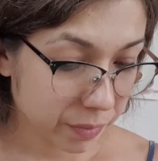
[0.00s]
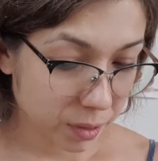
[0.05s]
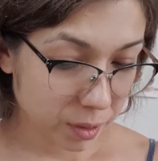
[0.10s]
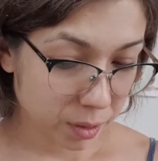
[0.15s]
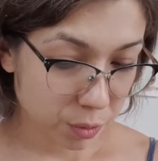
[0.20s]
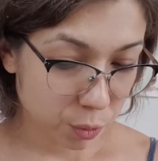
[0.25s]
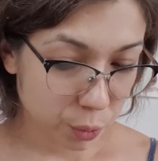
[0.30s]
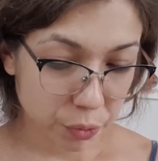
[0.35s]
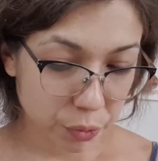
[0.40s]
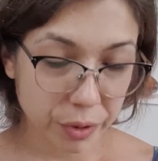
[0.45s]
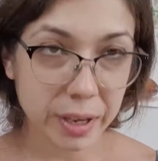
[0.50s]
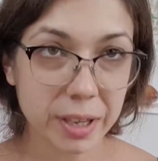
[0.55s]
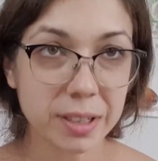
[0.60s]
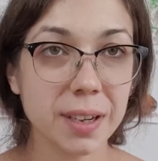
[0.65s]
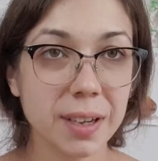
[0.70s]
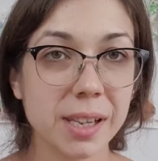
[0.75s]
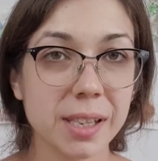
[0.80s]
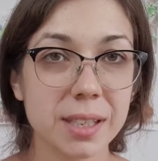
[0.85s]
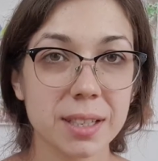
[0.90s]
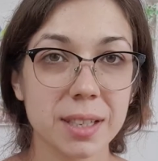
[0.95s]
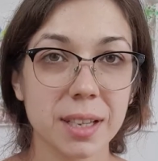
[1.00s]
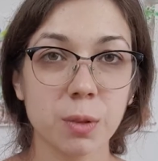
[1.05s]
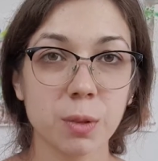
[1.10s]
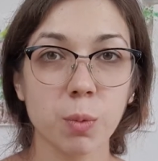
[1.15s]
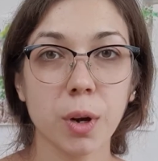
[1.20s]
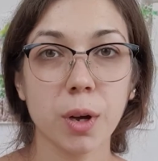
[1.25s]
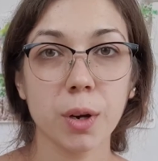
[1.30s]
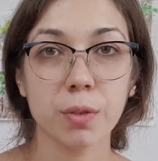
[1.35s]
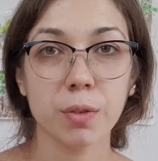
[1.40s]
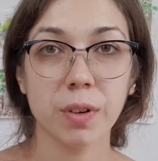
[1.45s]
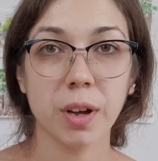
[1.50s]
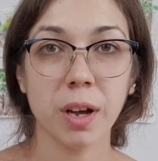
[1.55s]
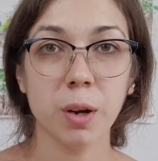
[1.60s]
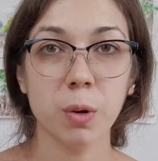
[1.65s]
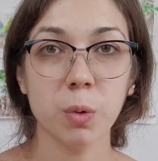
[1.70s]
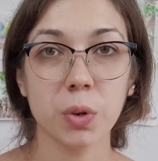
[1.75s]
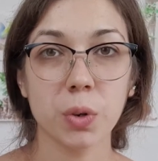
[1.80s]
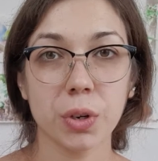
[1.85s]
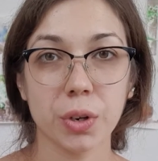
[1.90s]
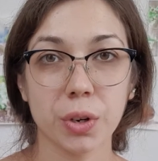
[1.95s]
We realized that one of
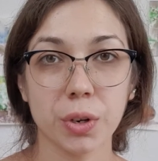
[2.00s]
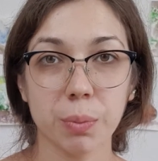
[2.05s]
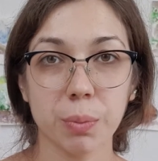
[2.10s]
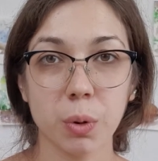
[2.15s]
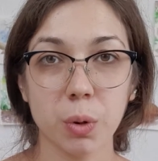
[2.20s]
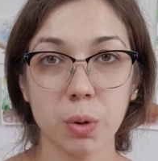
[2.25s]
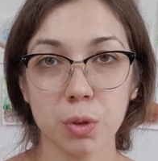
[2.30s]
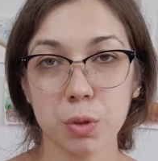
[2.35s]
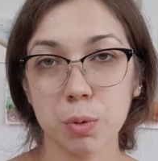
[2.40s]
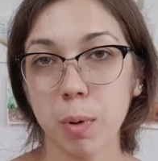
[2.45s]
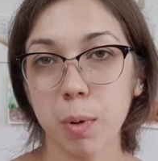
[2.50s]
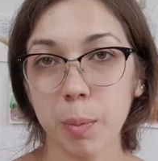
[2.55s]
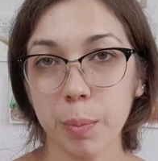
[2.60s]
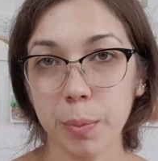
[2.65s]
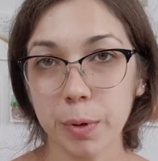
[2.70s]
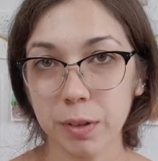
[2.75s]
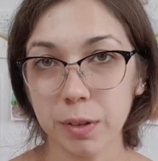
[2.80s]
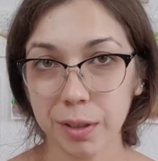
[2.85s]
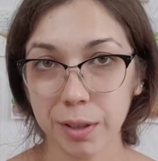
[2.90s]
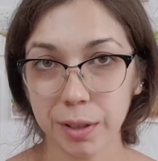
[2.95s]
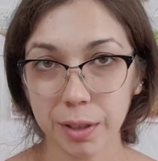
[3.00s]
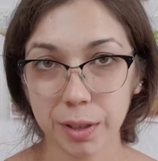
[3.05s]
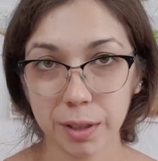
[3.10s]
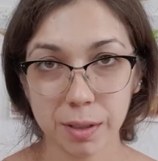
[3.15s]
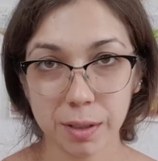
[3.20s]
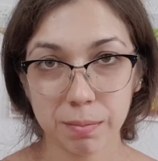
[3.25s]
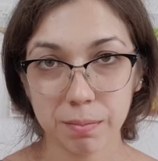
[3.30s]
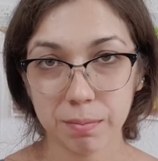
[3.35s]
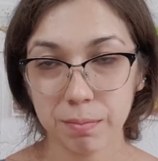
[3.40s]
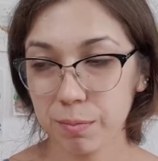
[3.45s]
our most popular